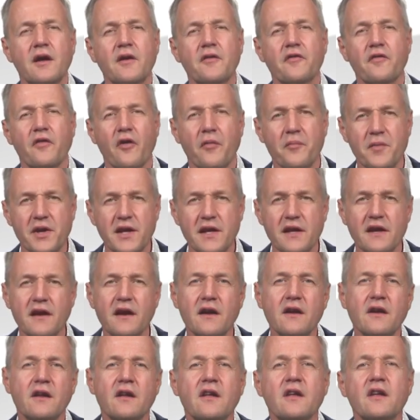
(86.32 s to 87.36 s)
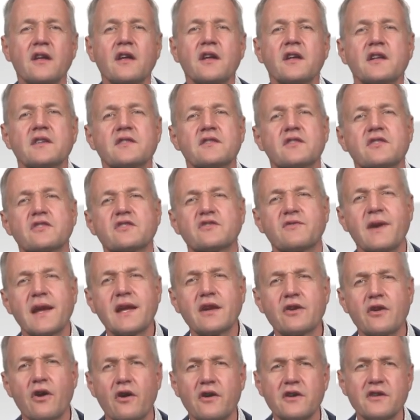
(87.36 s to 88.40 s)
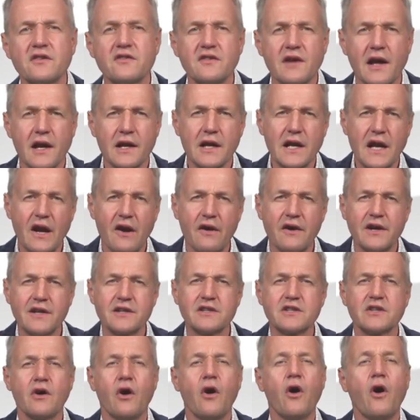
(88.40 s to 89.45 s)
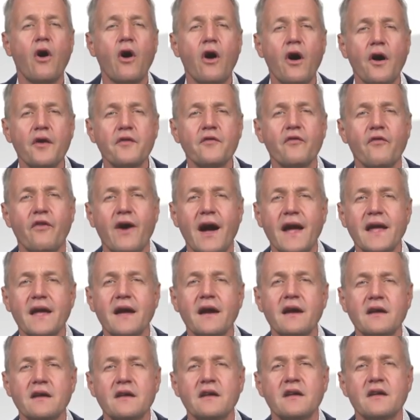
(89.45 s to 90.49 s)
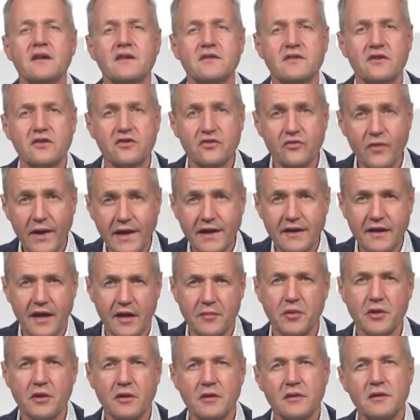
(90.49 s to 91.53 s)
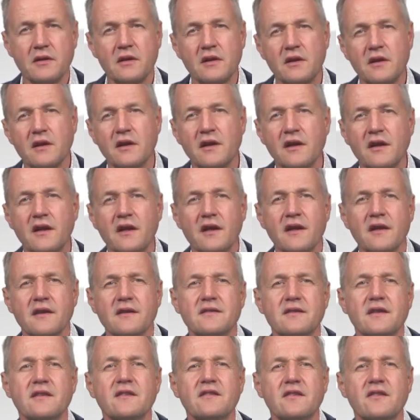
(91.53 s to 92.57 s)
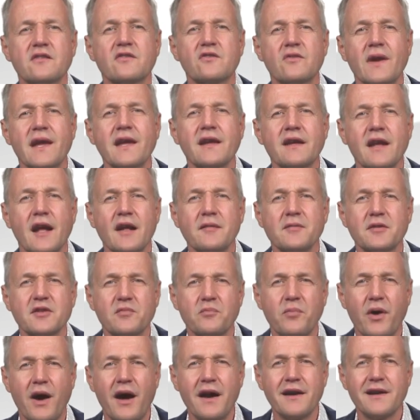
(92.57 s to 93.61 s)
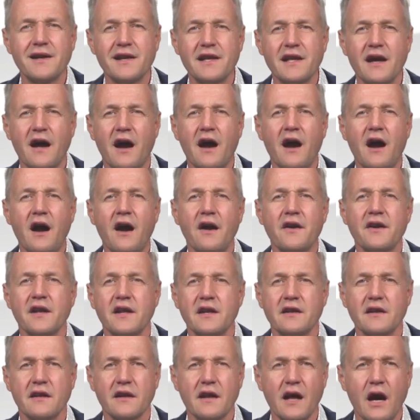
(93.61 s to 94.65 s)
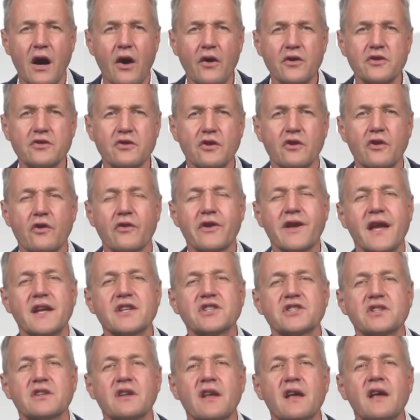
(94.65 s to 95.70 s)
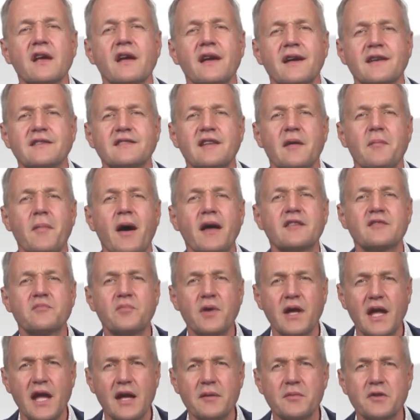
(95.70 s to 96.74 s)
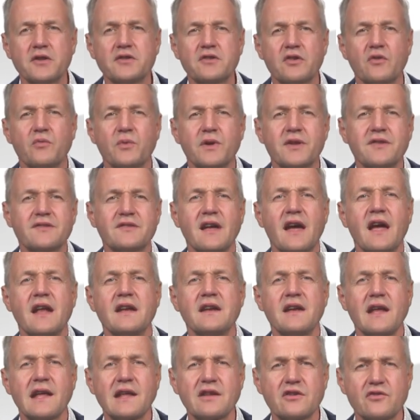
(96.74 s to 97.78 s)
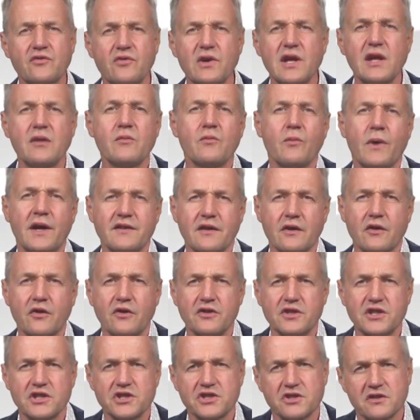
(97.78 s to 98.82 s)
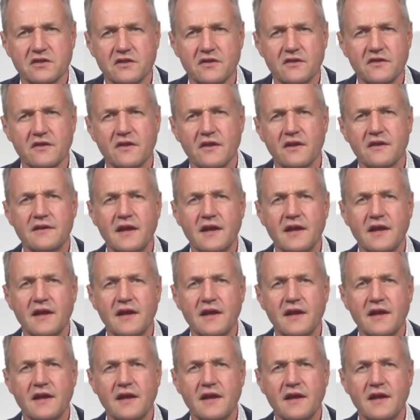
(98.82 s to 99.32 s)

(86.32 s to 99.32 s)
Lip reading: From here, the string currents are carried on via the string cable. Since the string cables partly are in an outdoor location, they must be able to withstand extreme weather conditions.